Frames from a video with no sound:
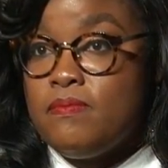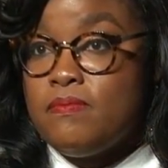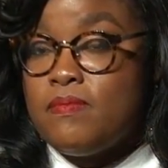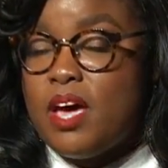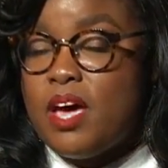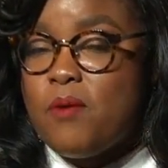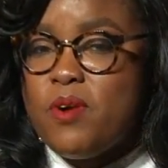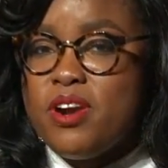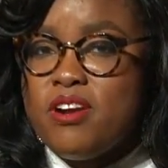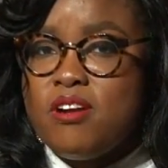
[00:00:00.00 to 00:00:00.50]

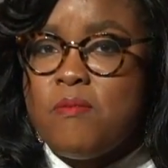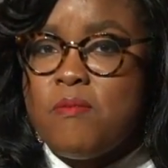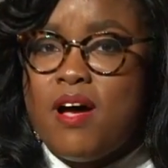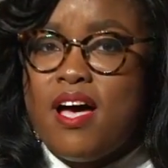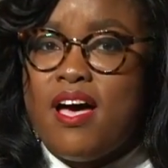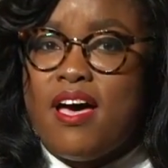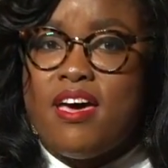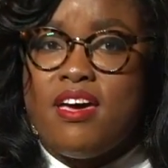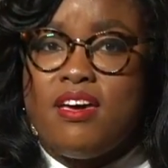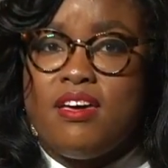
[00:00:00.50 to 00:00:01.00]
I wonder
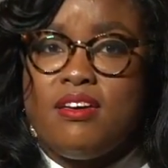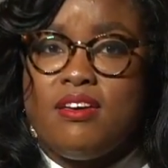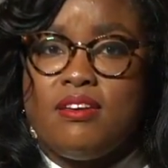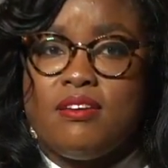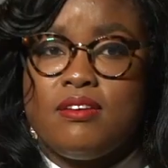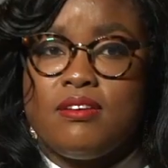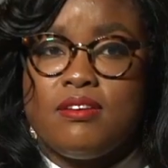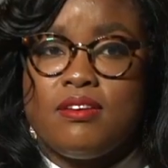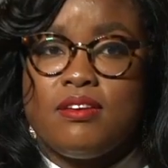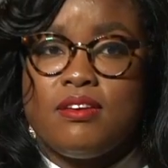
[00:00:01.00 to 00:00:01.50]
why.
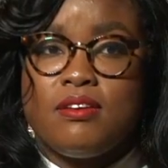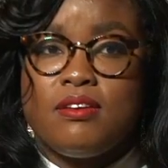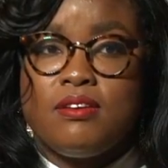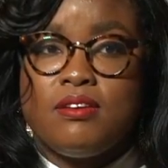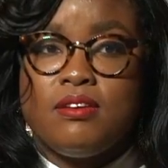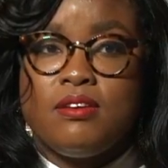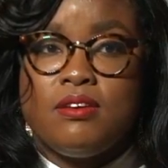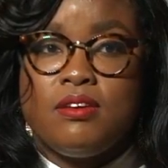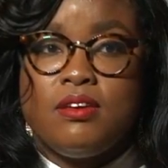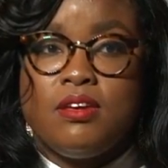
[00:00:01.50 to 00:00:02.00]

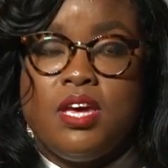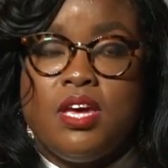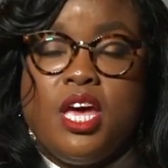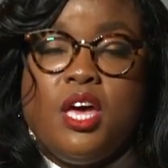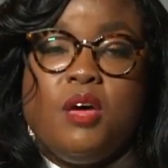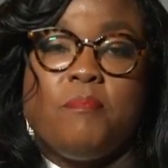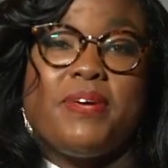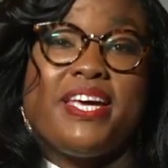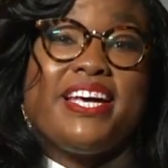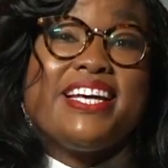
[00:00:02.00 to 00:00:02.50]

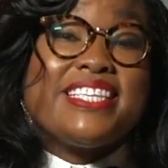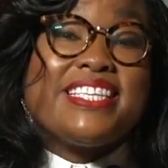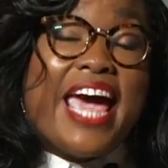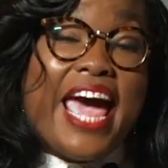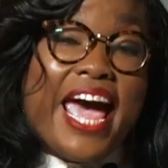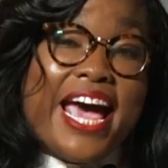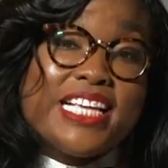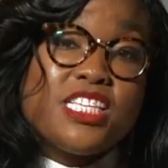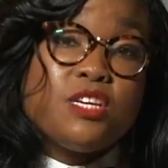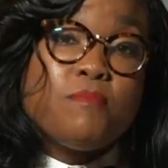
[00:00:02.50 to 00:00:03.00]
Because
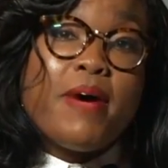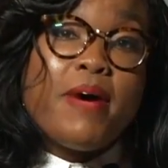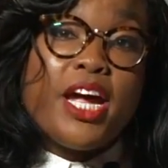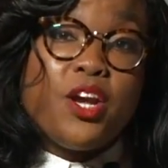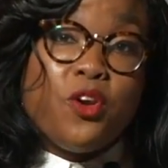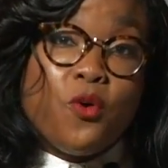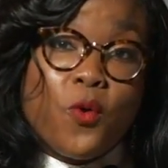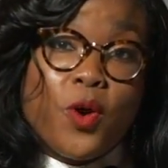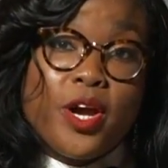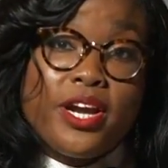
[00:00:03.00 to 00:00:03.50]
as a
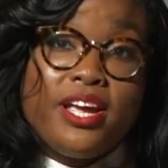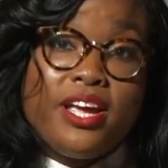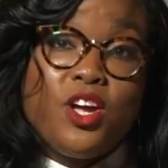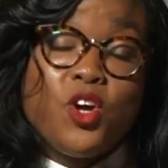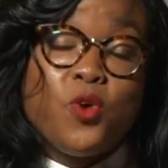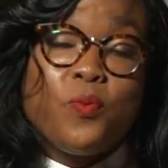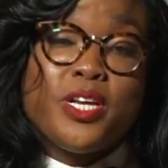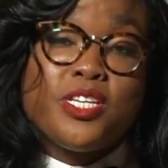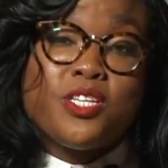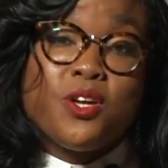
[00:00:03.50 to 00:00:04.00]
minority
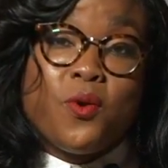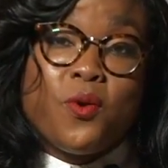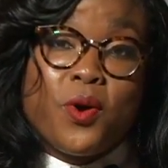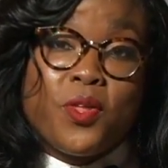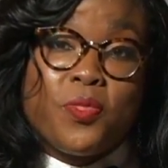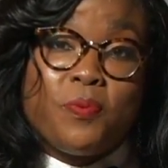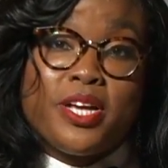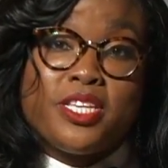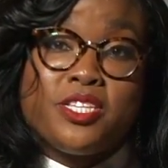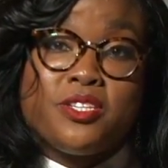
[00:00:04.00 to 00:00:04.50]
who went to
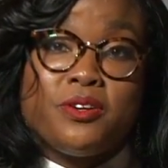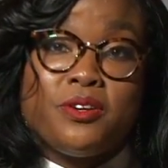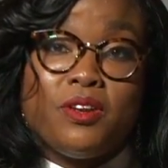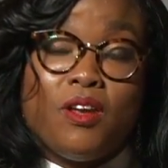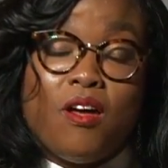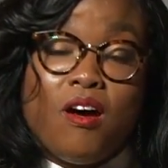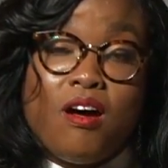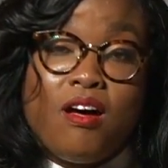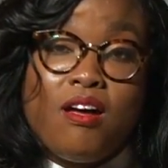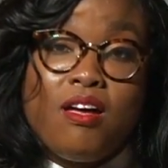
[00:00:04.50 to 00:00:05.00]
Northwestern
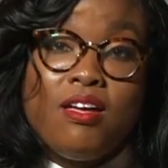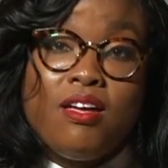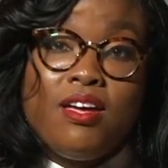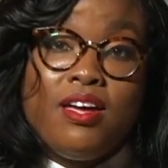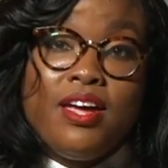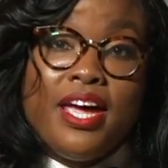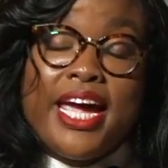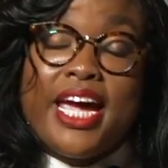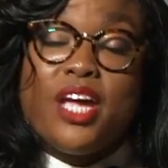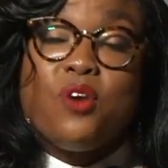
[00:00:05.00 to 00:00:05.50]
Law,
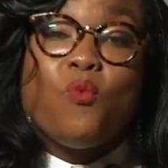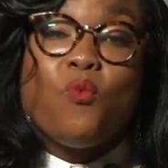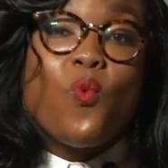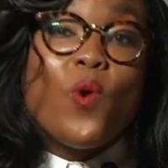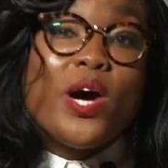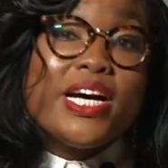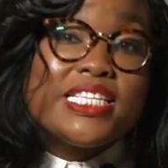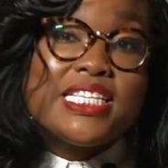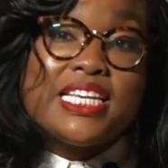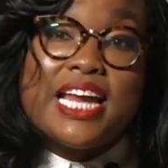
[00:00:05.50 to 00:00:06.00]
and
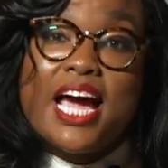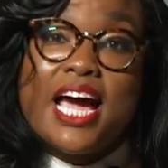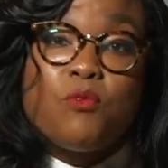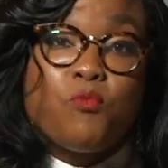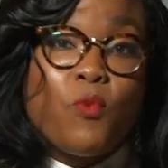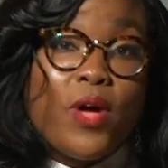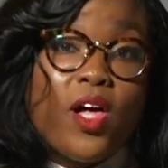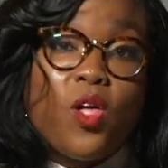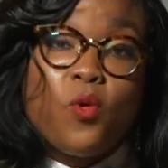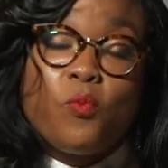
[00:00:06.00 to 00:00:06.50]
was not
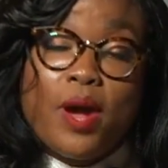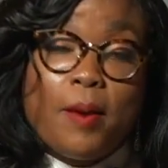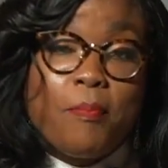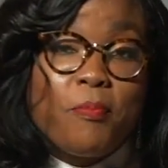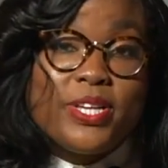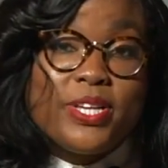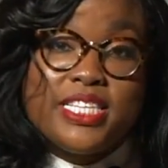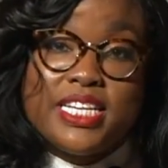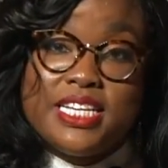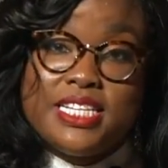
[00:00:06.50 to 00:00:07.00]
well
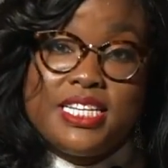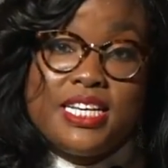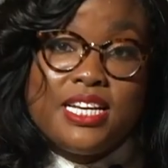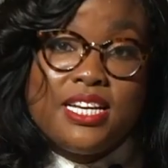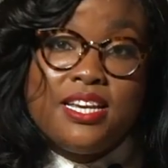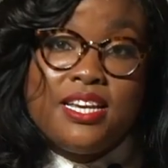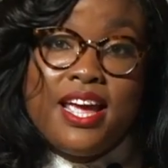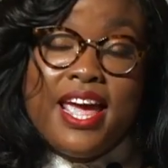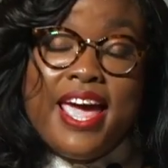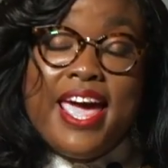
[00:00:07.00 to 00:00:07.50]

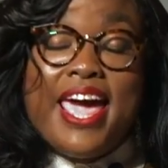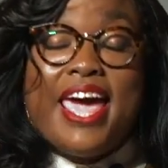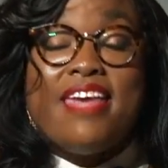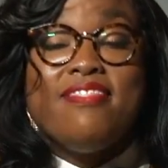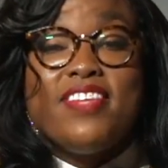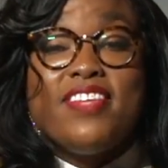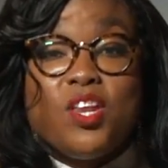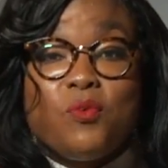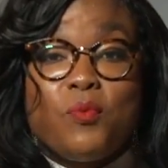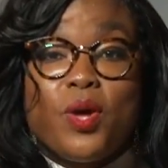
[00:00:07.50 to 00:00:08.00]
represented,
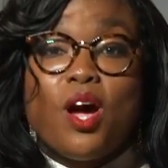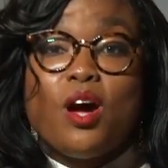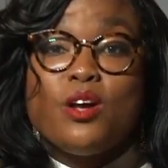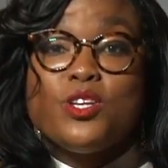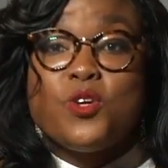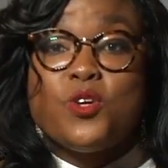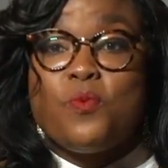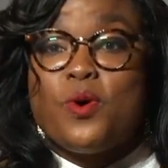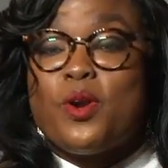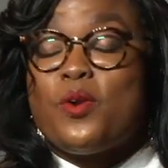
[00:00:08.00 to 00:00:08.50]
and then went on
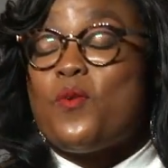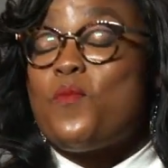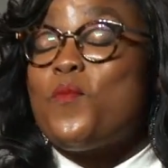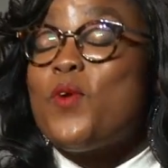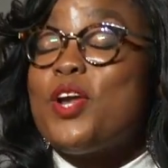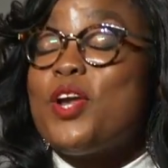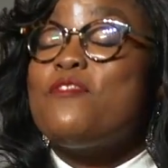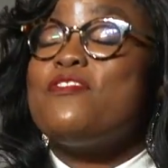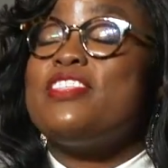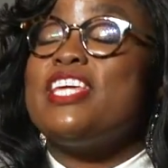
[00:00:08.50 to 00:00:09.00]
to
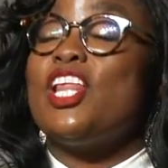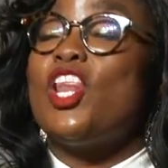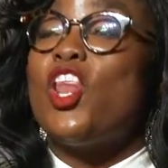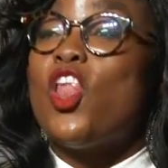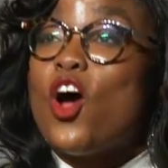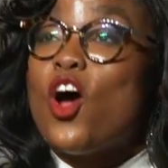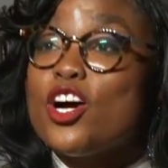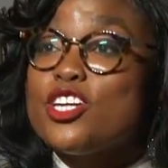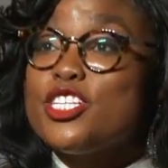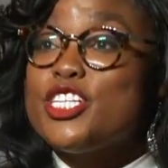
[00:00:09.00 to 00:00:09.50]
one of the
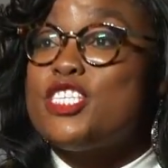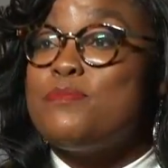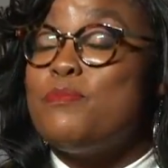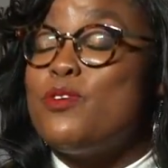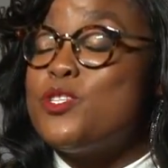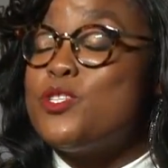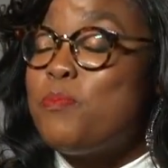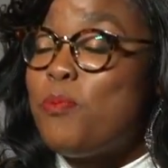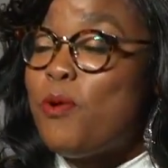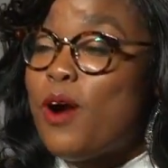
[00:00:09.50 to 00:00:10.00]
largest,
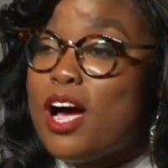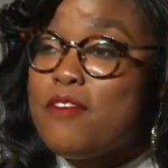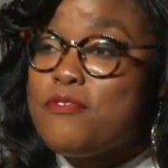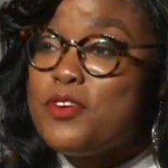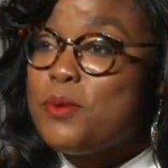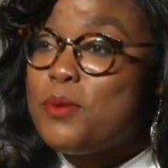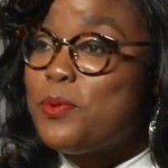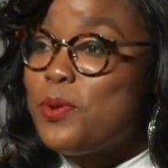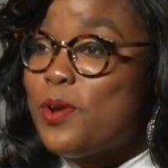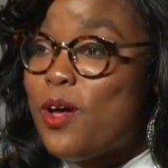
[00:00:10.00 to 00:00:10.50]
most
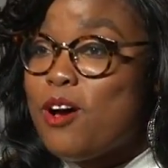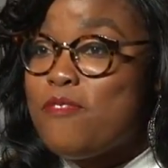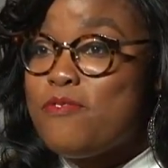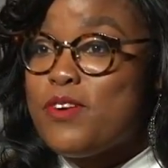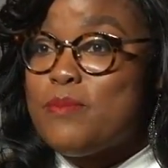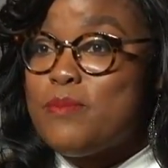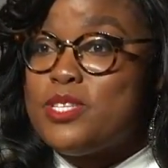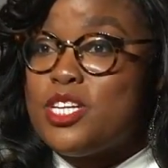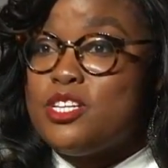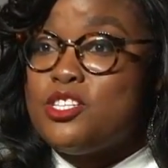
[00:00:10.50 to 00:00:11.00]
profitable law
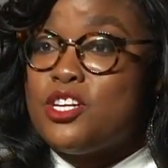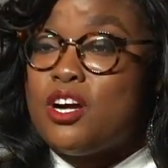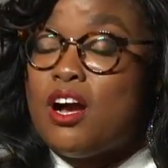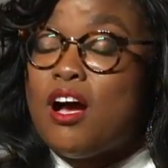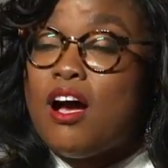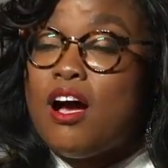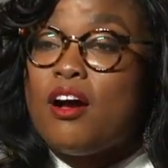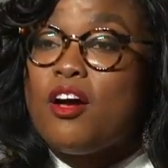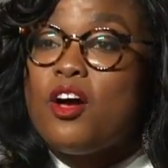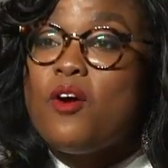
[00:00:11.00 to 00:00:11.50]
firms in
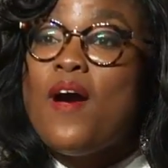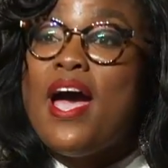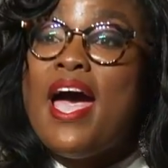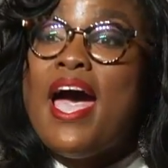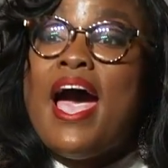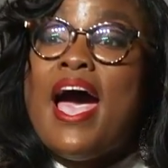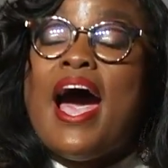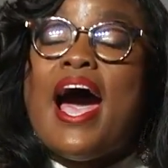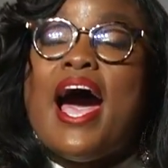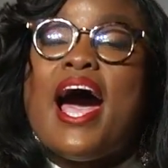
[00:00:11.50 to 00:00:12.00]
Chicago,
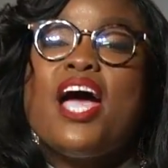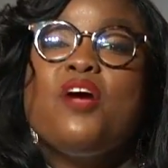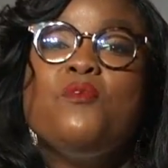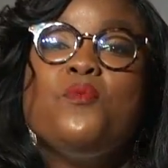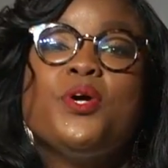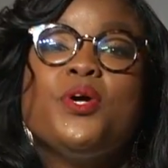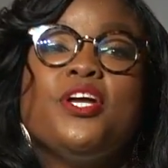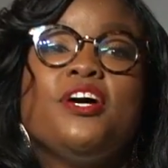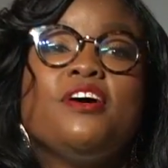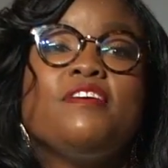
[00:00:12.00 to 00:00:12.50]
I
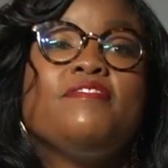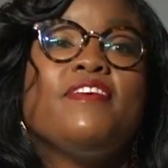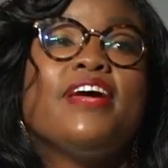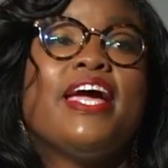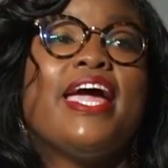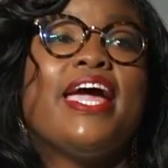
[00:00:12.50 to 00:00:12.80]
would have